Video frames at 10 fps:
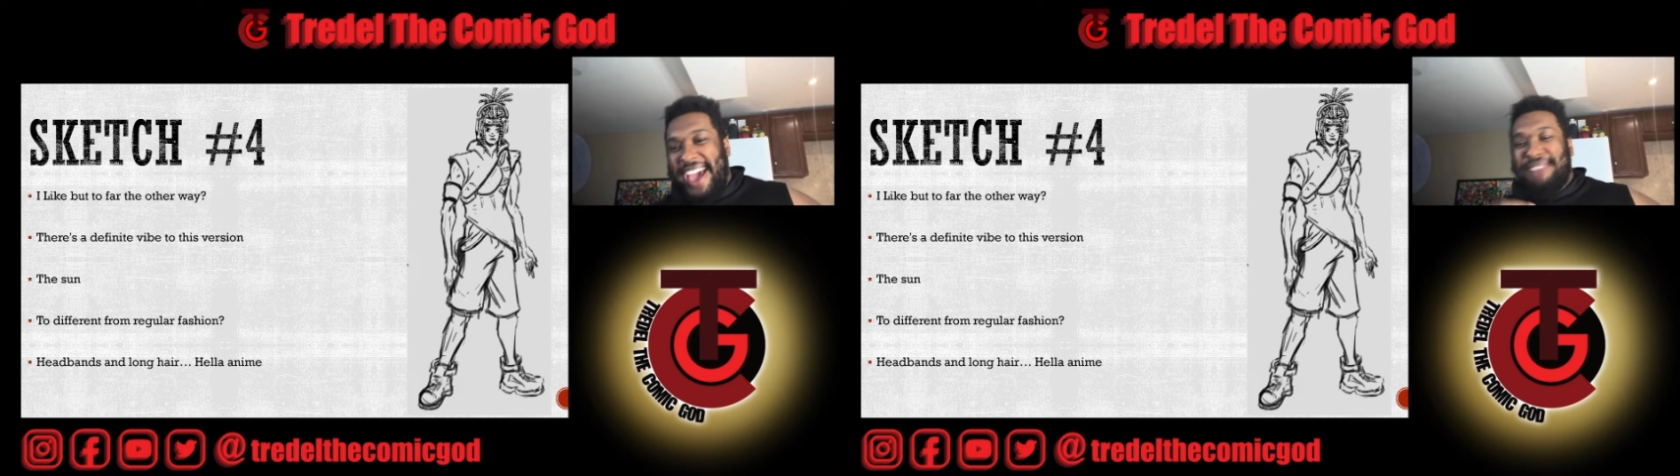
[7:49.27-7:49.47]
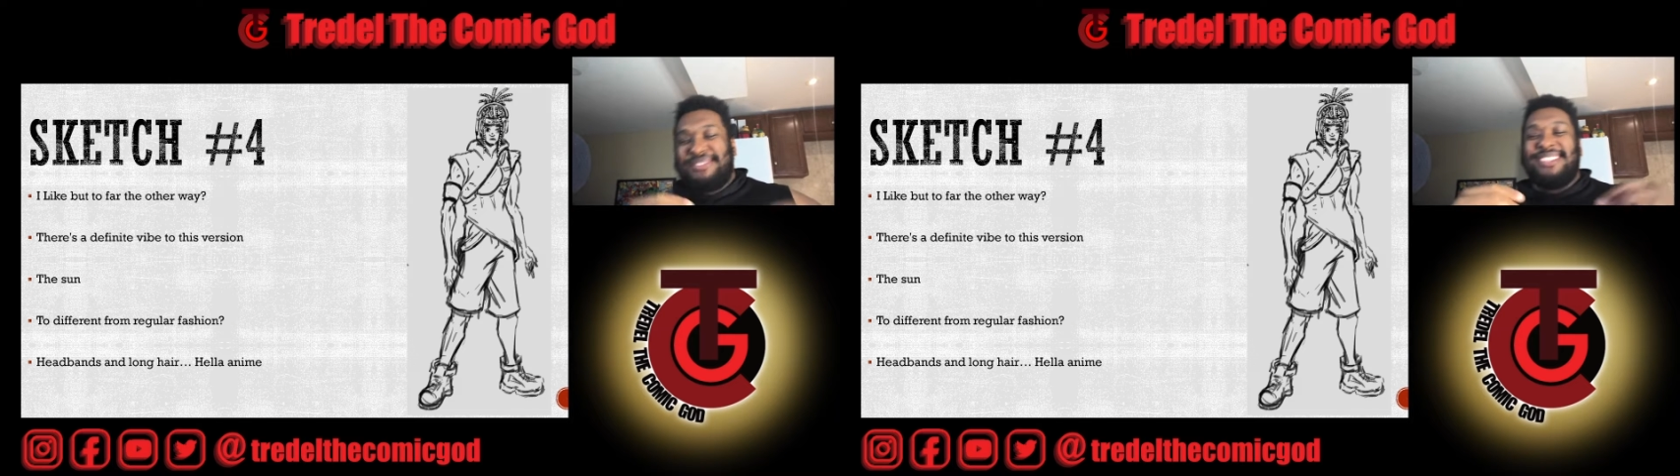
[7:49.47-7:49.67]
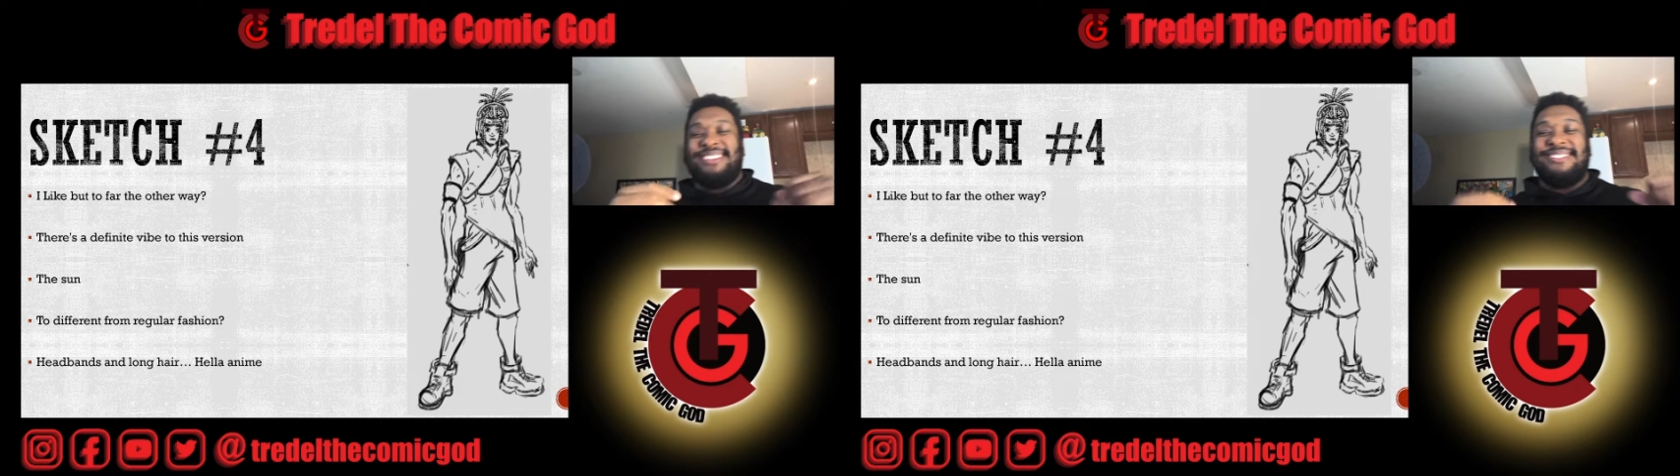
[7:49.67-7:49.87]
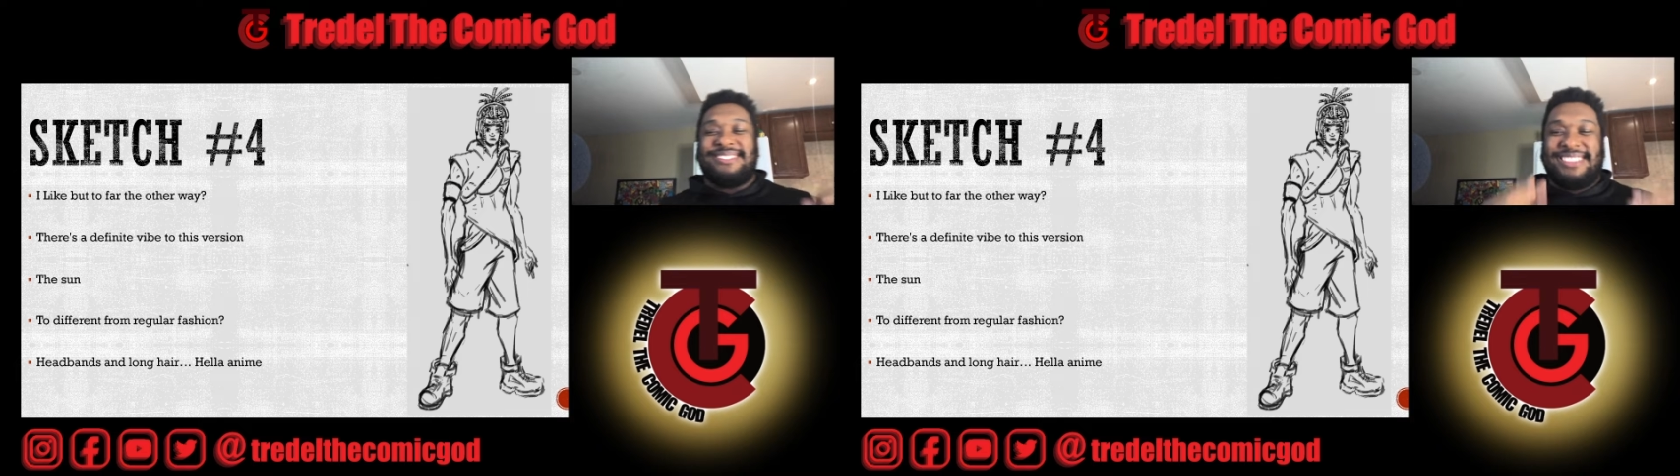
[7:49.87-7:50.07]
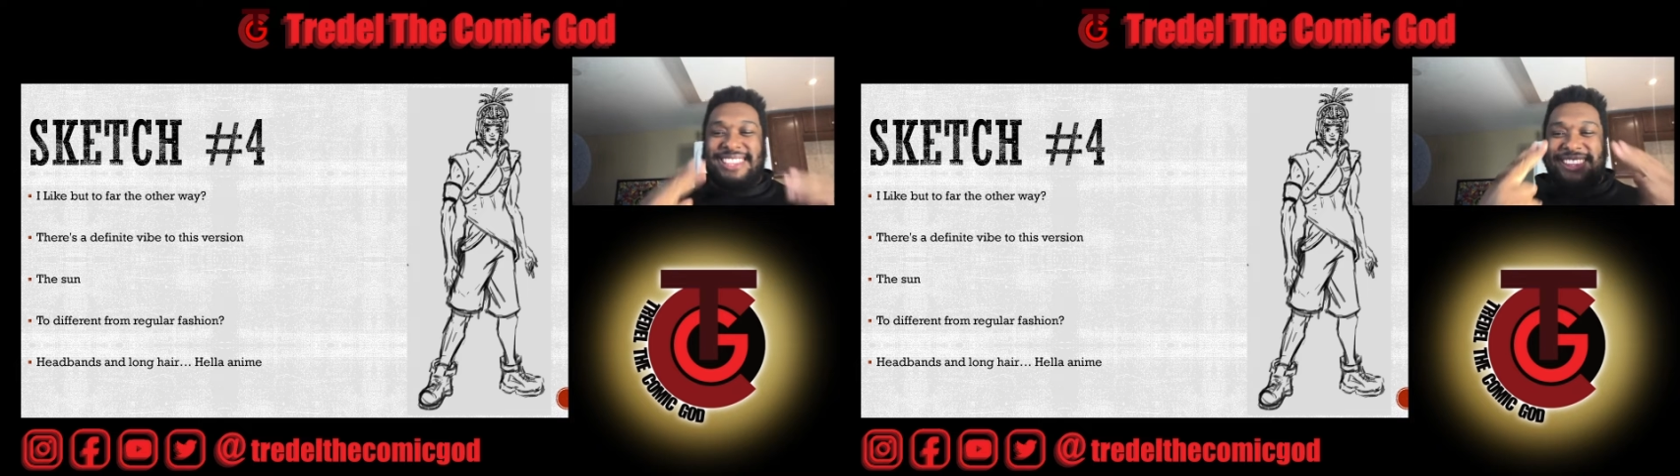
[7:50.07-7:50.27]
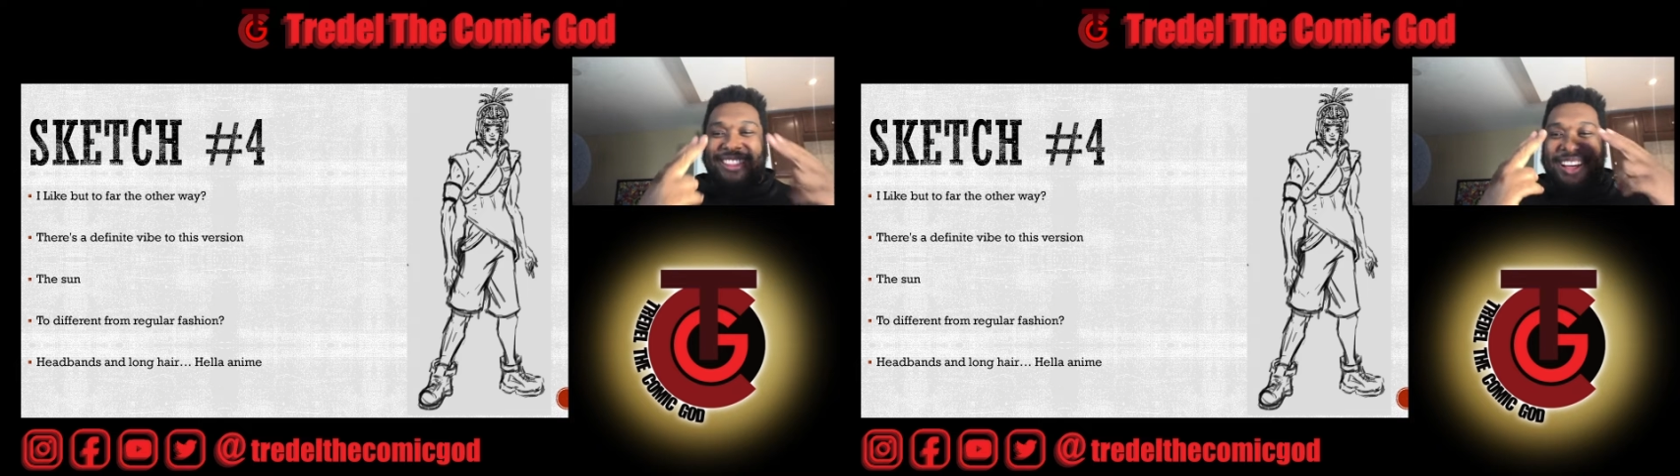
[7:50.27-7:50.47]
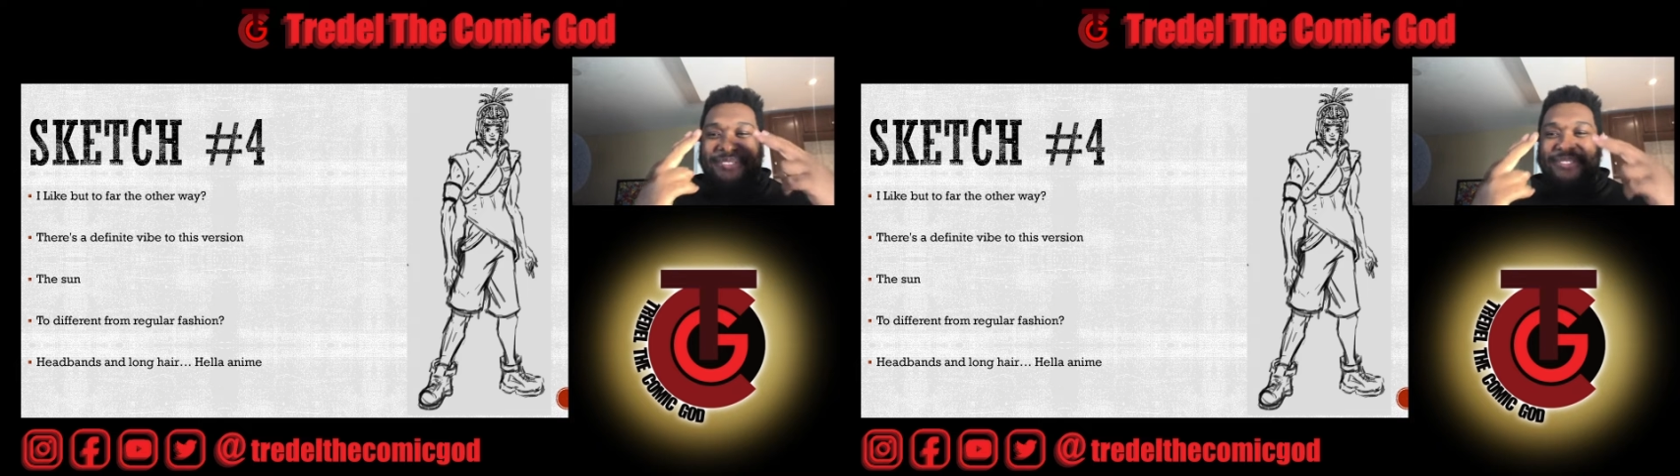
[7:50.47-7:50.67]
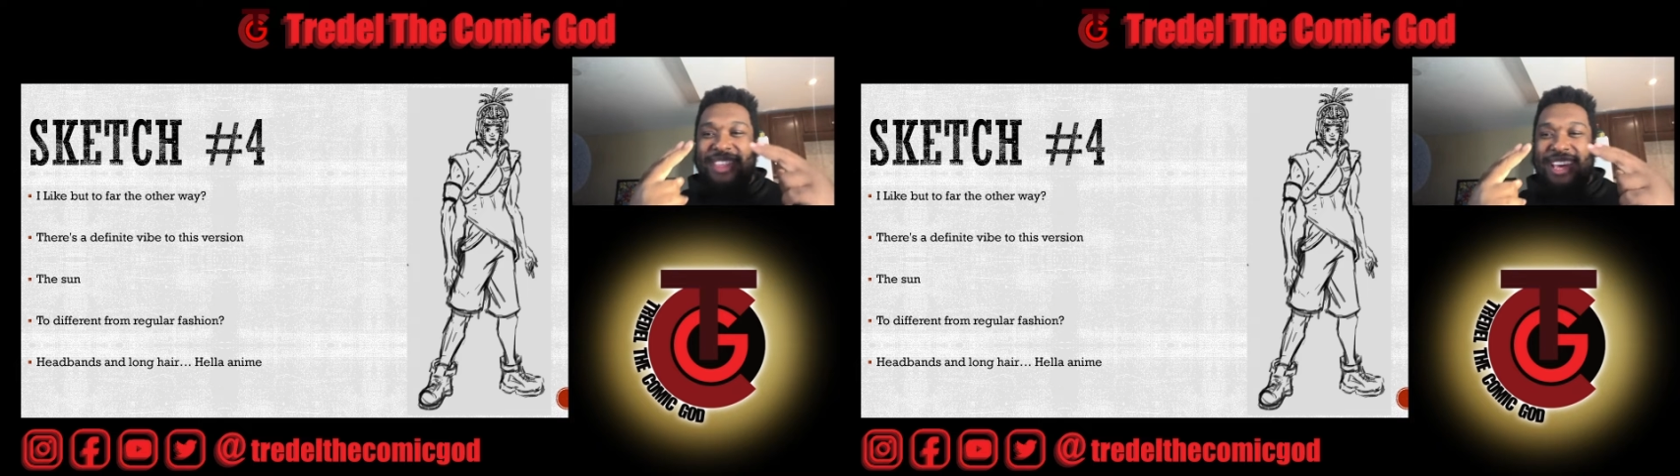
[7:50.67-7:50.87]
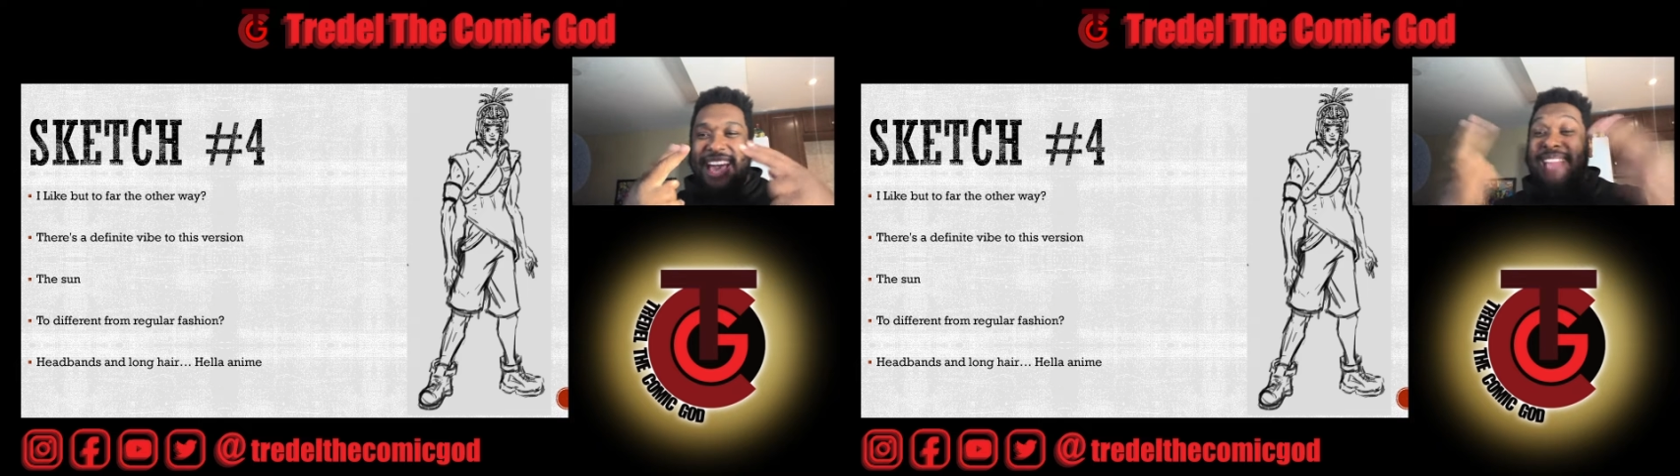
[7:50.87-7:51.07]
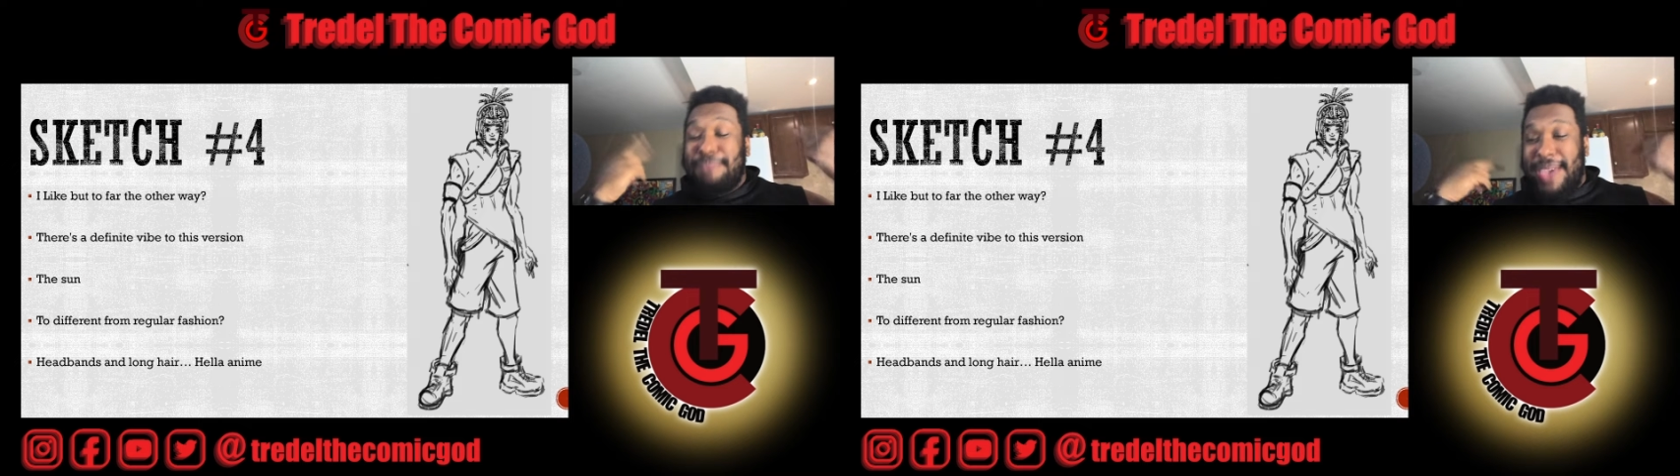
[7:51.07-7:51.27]
absolutely love the
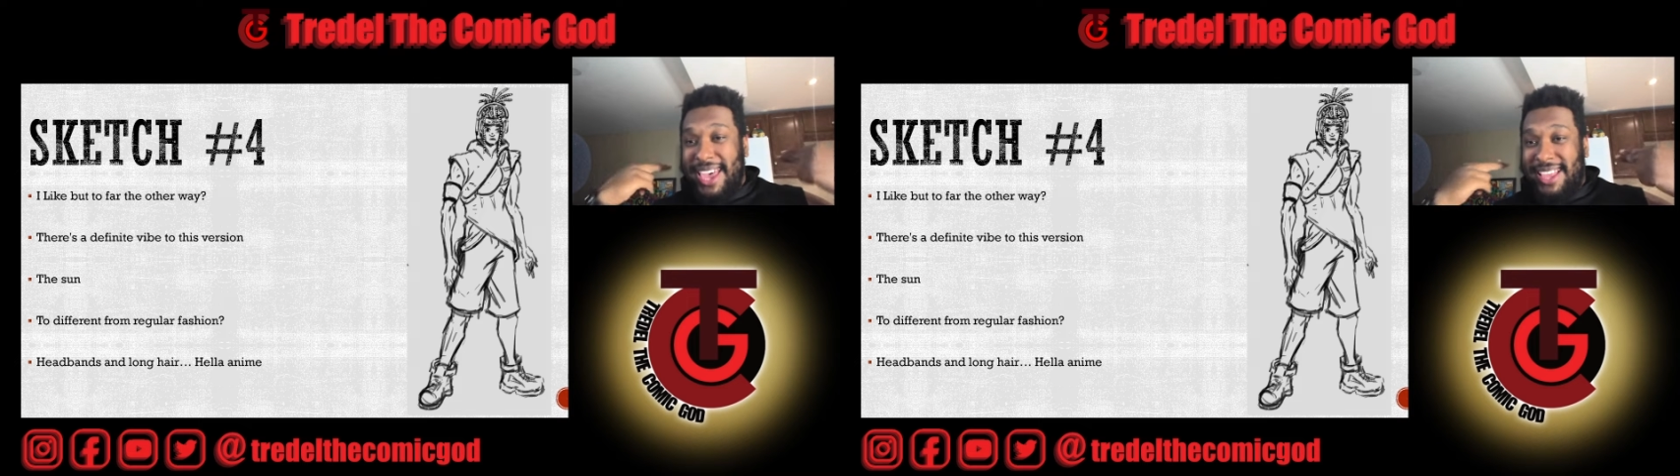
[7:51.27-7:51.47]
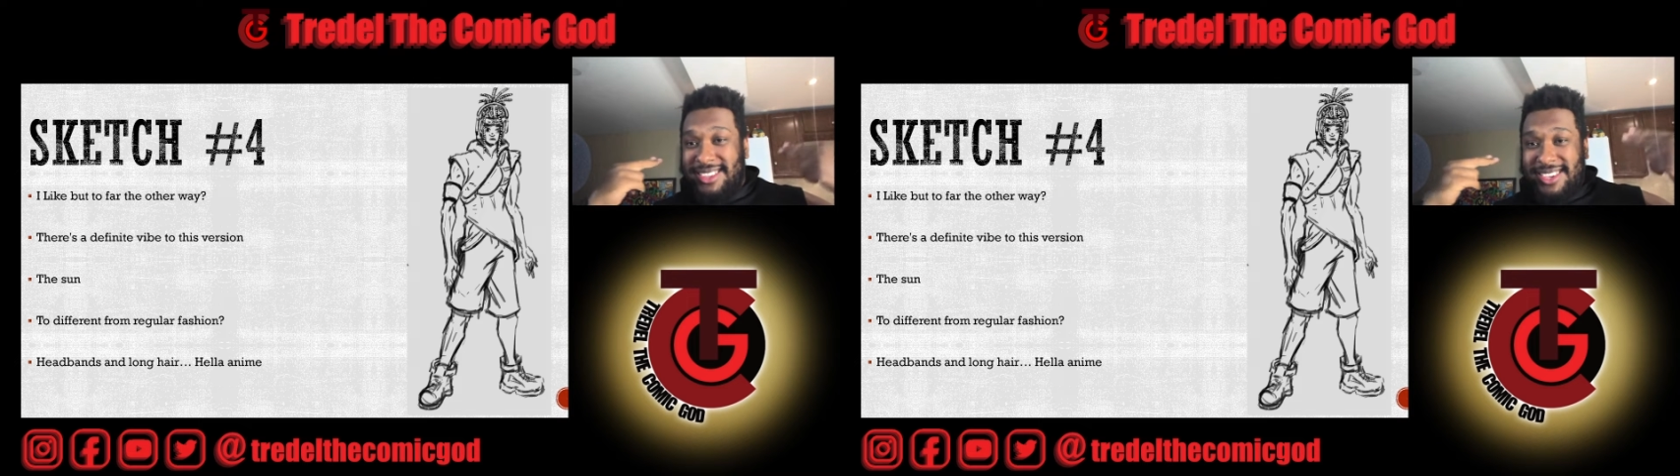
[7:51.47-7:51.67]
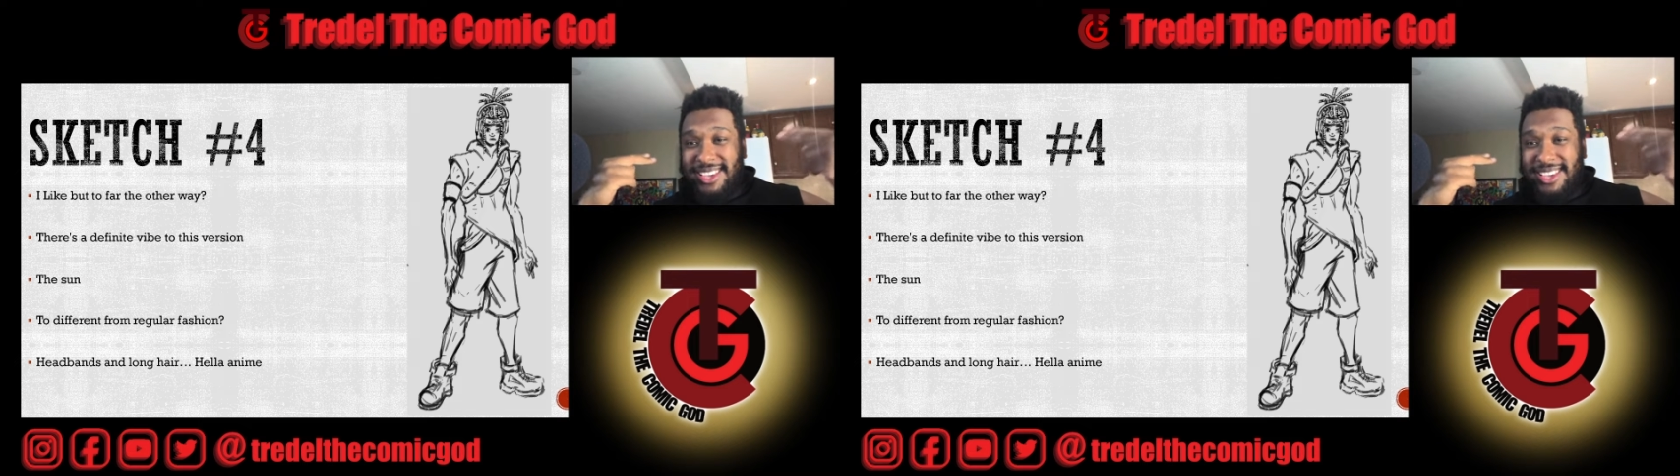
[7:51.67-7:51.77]
headband